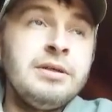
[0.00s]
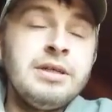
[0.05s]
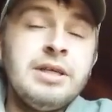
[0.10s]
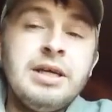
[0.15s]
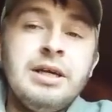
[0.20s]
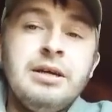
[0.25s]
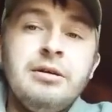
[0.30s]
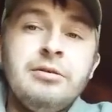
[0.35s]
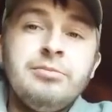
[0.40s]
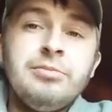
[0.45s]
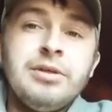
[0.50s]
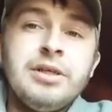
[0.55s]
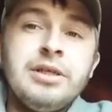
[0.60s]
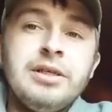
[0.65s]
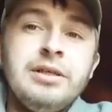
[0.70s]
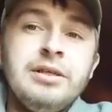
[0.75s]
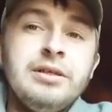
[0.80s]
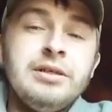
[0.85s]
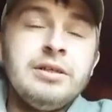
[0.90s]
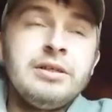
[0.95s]
But yeah, I'll
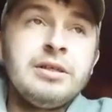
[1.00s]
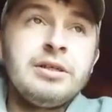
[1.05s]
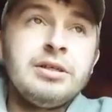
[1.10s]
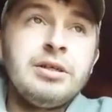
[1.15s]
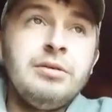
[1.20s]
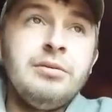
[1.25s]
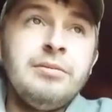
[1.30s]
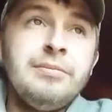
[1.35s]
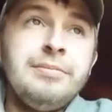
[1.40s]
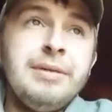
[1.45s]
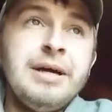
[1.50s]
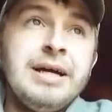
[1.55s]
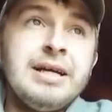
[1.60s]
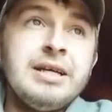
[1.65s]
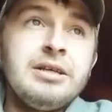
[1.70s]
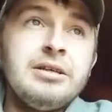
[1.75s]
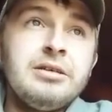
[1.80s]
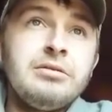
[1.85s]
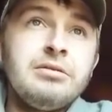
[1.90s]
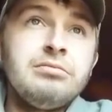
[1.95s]
be coming
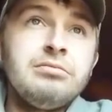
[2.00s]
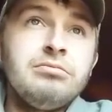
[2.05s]
back